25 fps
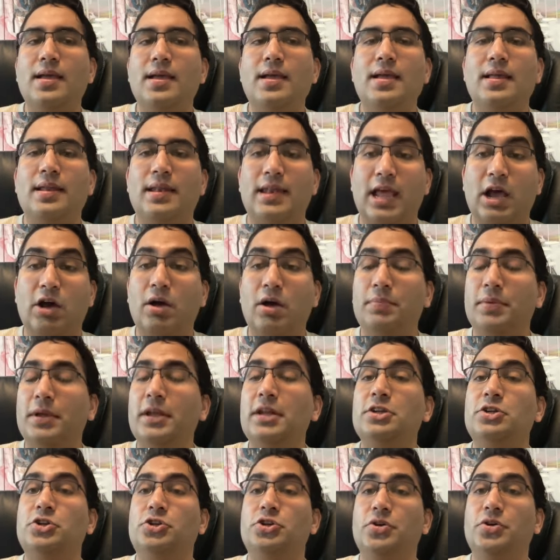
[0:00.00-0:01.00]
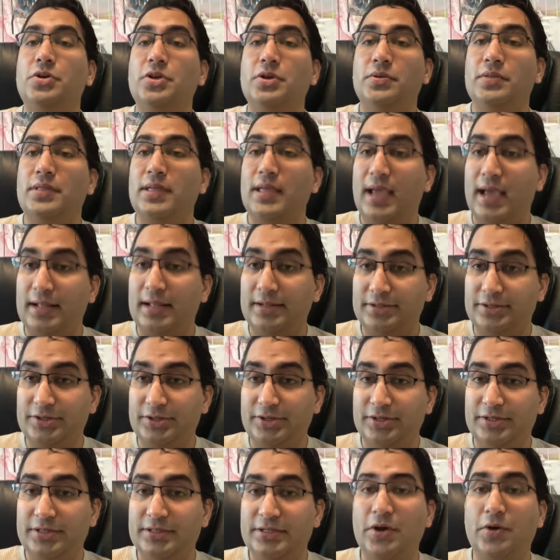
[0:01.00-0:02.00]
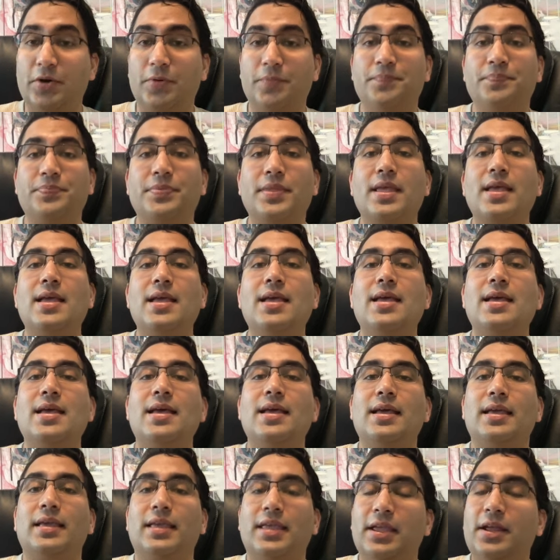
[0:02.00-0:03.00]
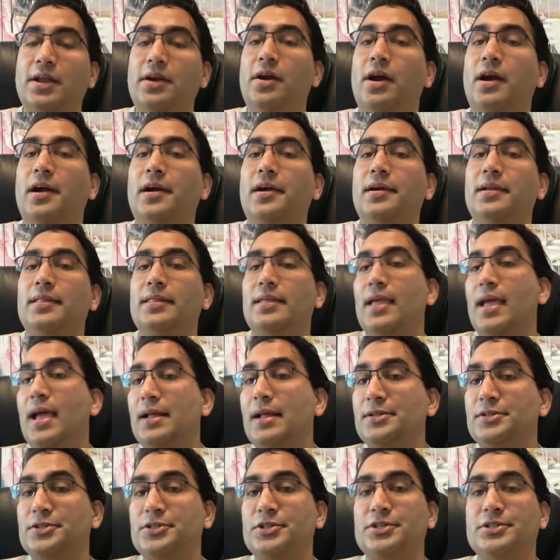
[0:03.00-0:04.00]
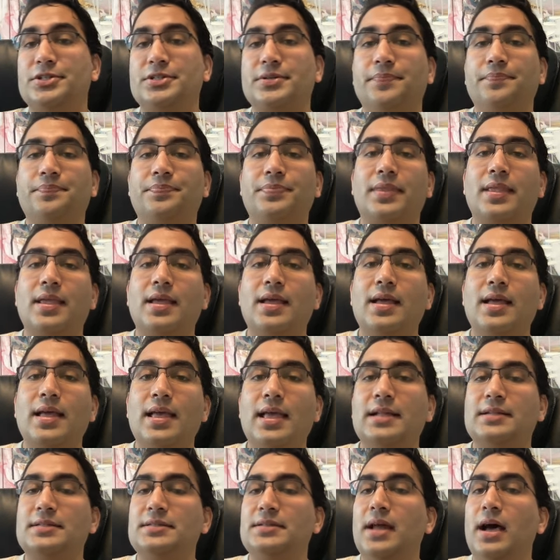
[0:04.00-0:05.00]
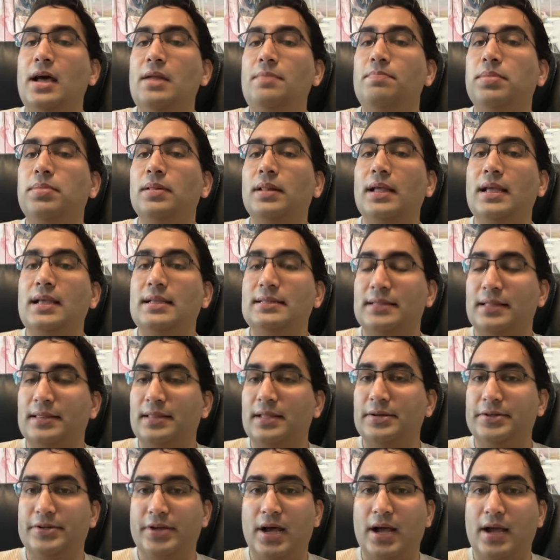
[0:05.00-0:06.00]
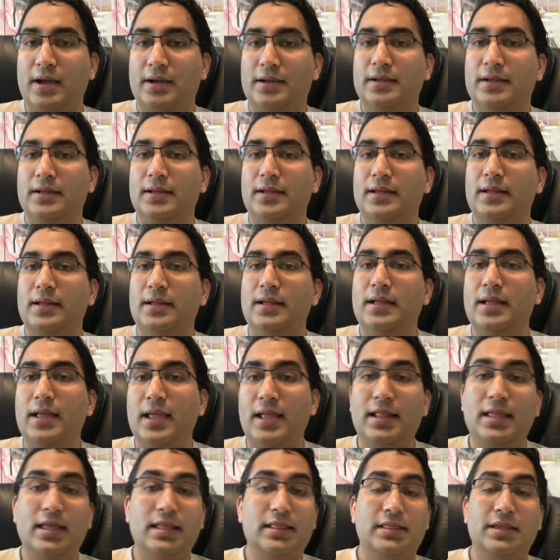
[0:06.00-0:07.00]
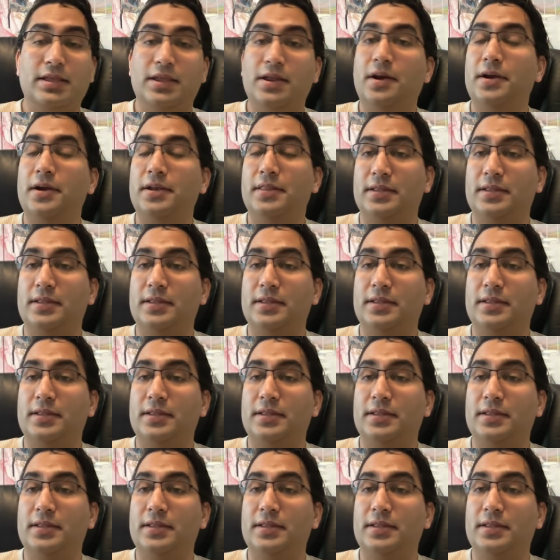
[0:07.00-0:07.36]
Now I'm going to show you the answers. So here are the answers. It's not plays in the dog, in the yard the